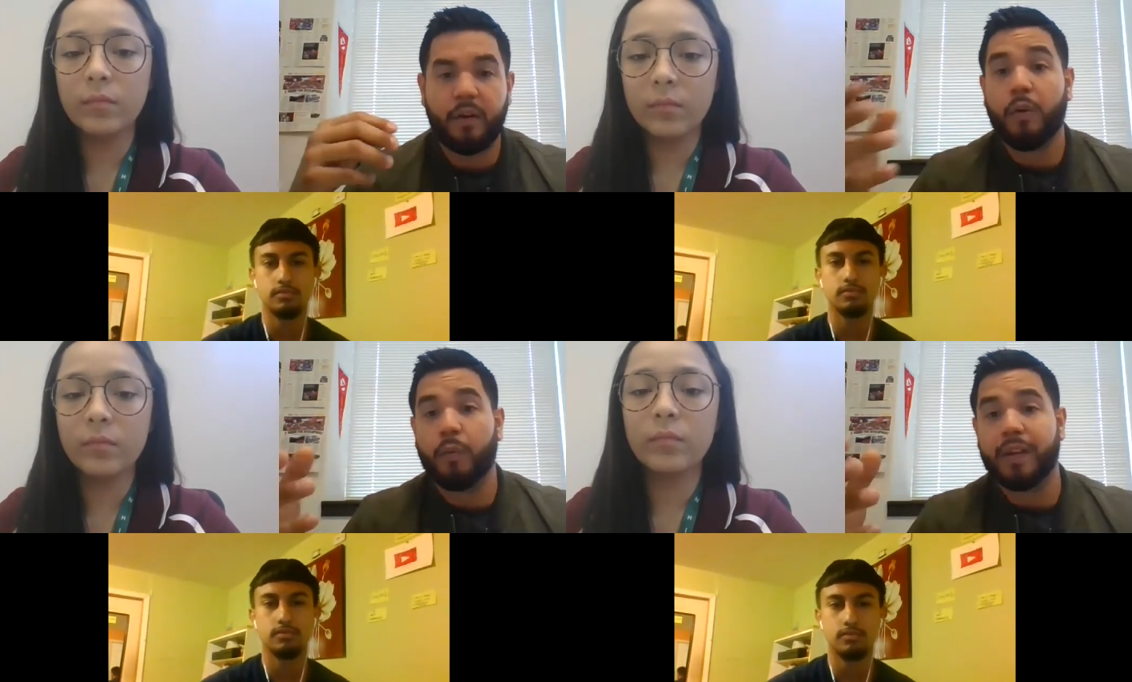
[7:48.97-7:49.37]

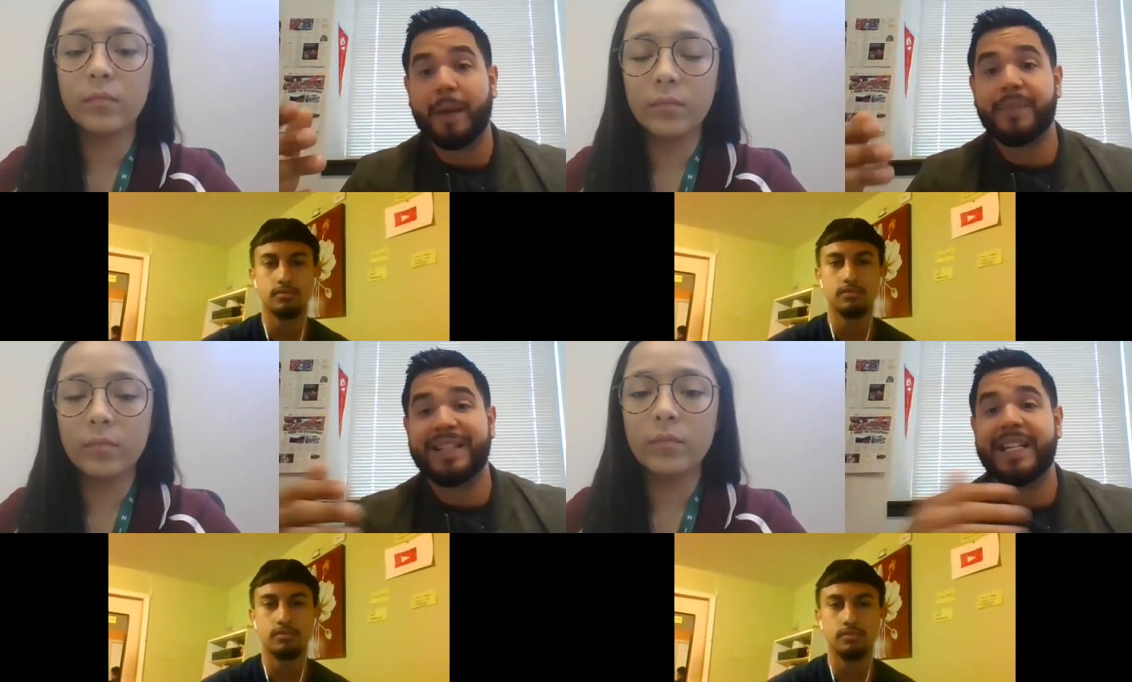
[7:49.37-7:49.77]
Speaker 1: oh well
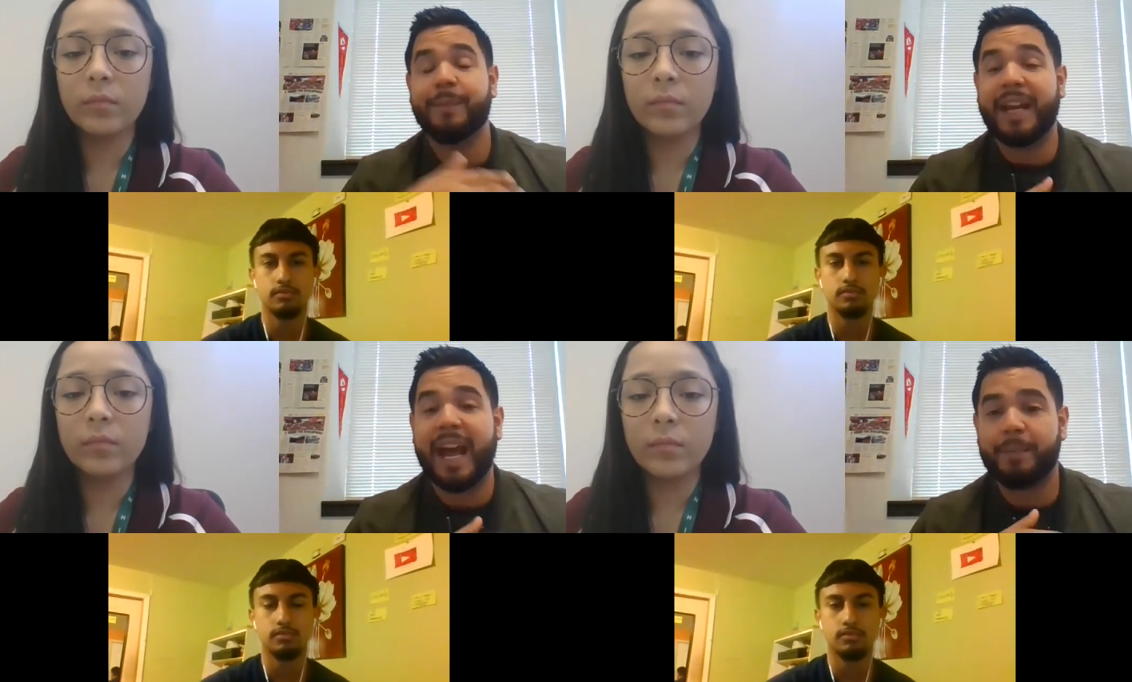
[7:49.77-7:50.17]
i'm the team
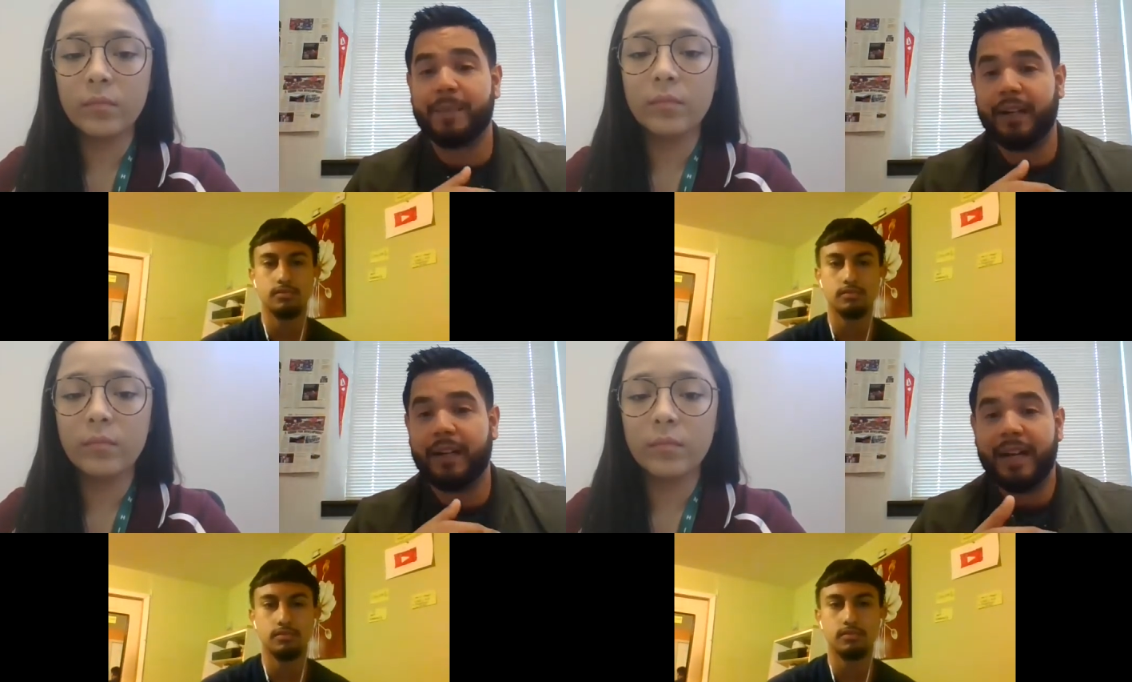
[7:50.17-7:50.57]

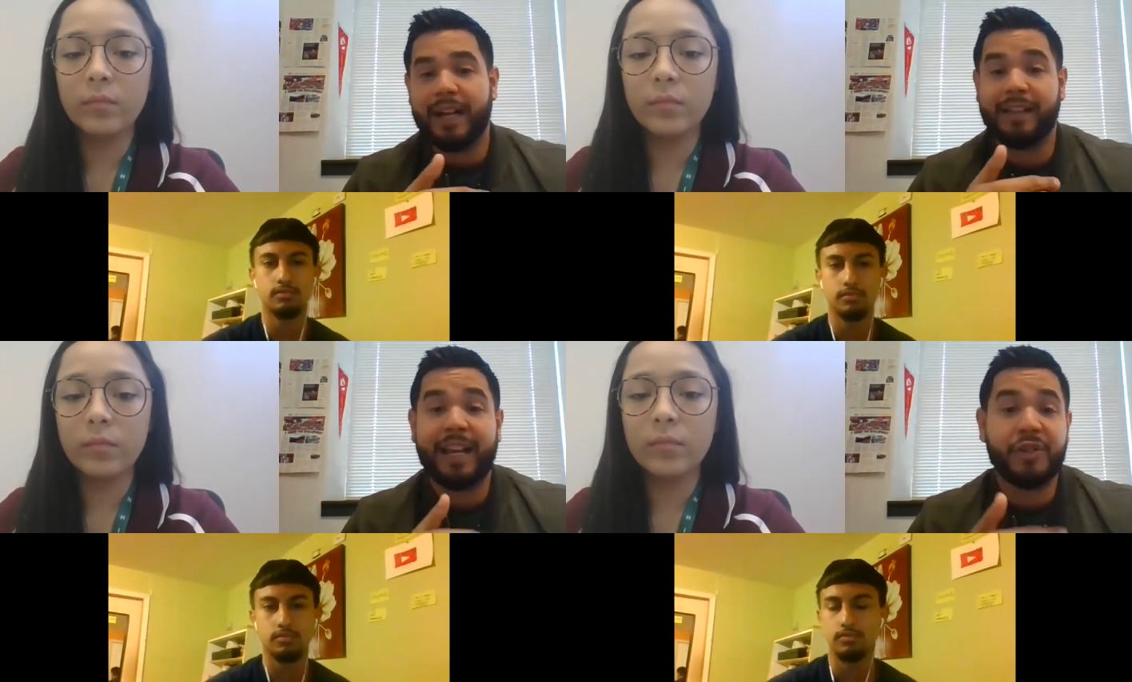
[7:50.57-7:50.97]
captain
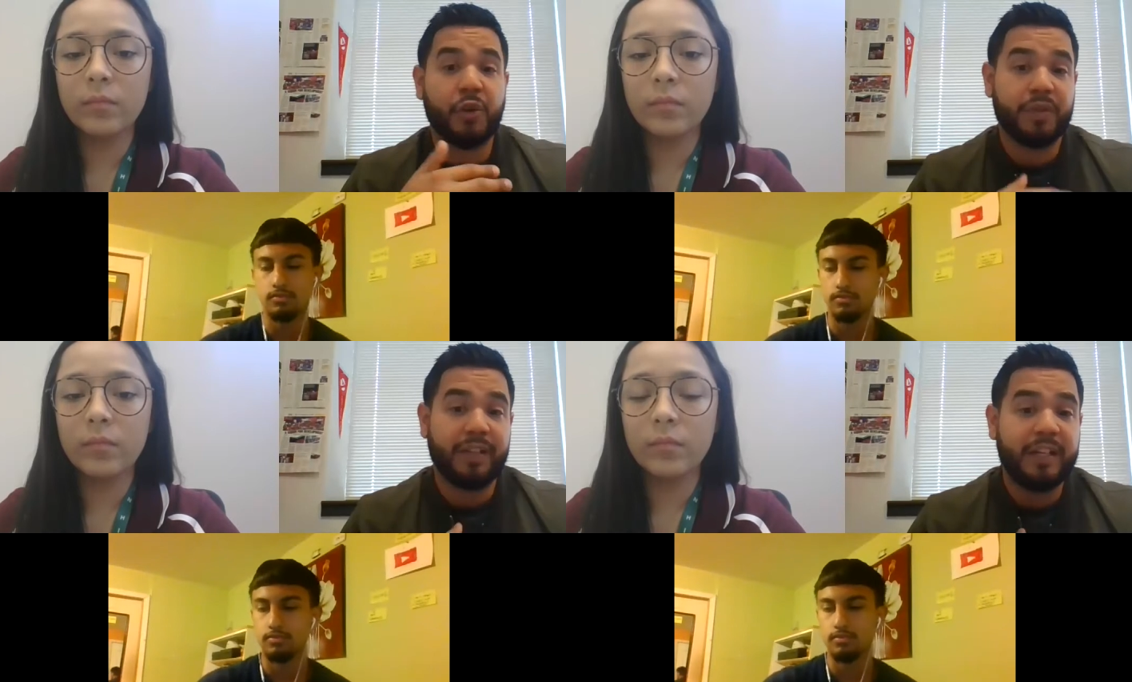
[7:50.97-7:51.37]
and that
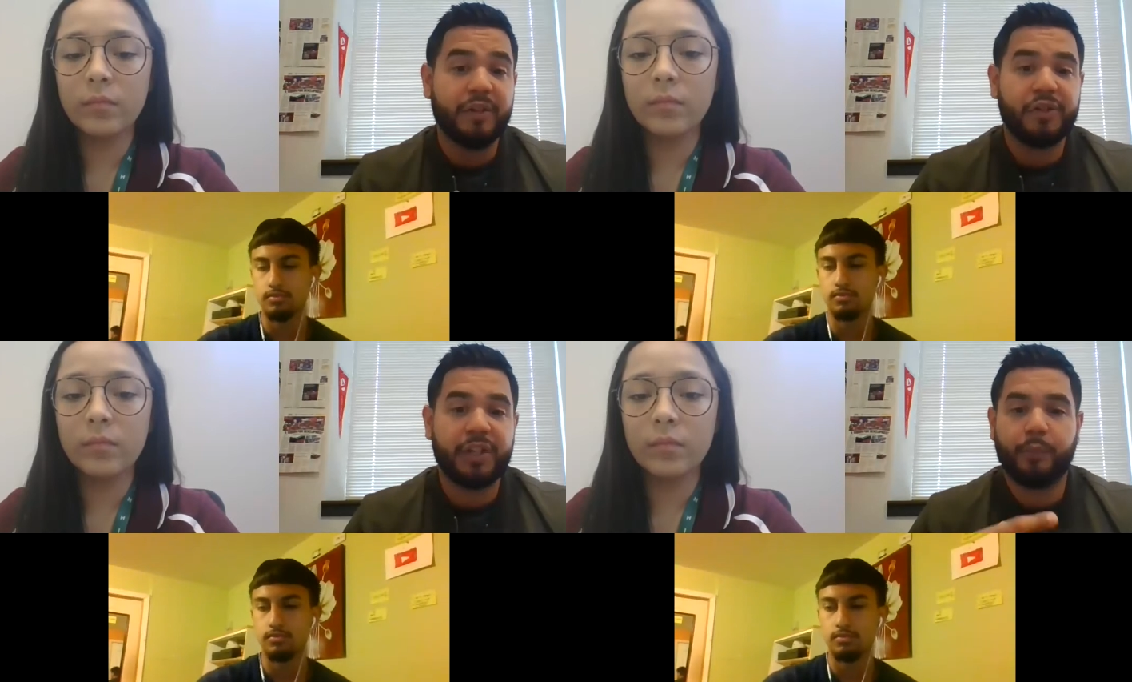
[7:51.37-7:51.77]
shows
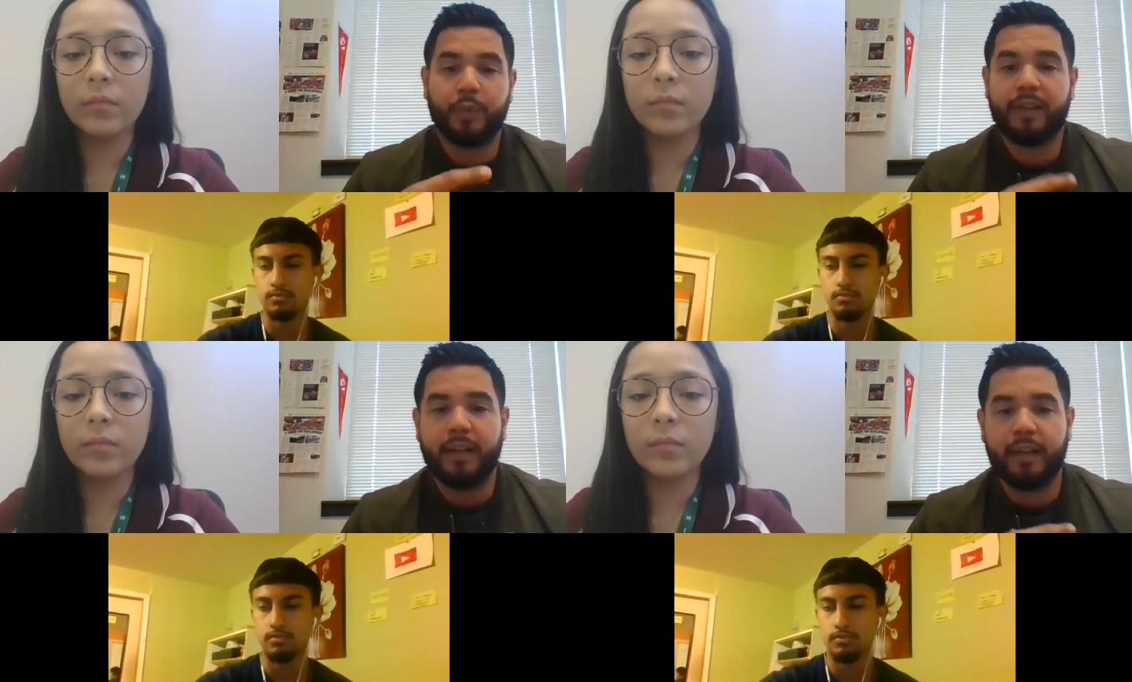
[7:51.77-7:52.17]
leadership
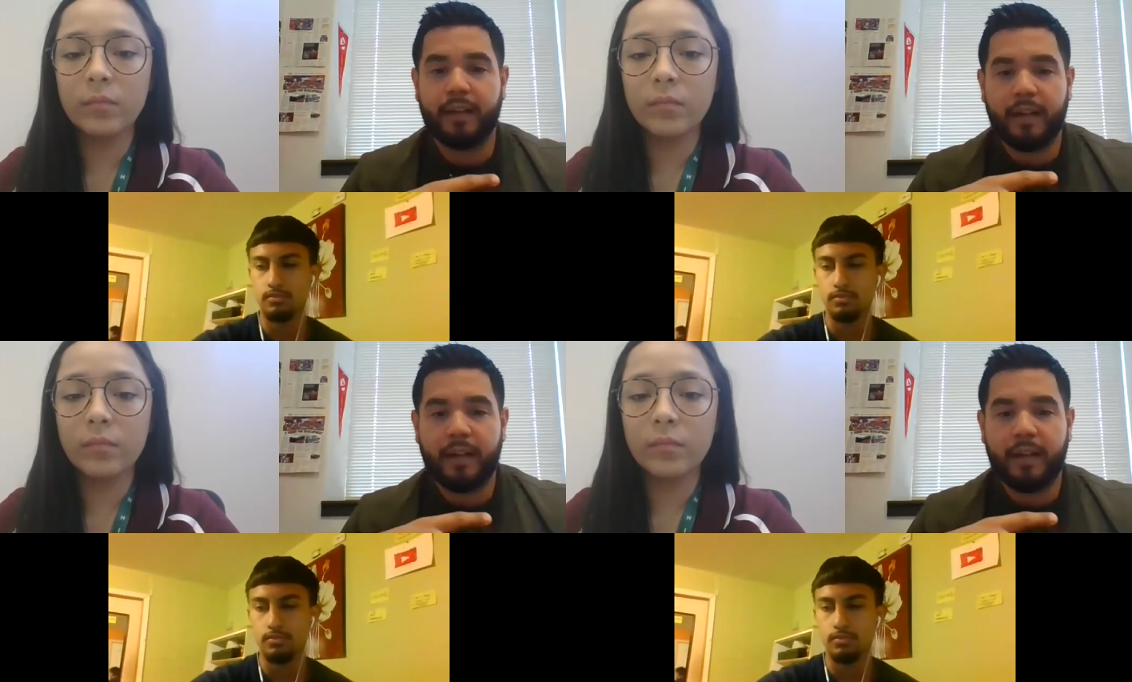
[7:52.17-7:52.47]
within